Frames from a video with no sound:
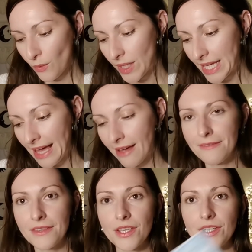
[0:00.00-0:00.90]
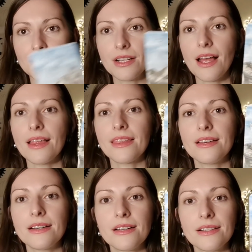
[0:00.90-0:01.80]
We have here
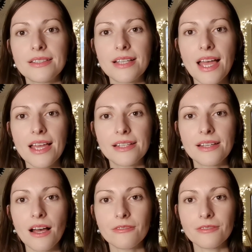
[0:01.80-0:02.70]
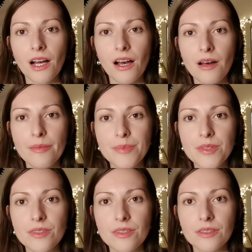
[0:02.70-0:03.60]
the Ten of
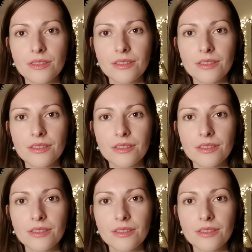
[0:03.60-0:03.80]
Cups.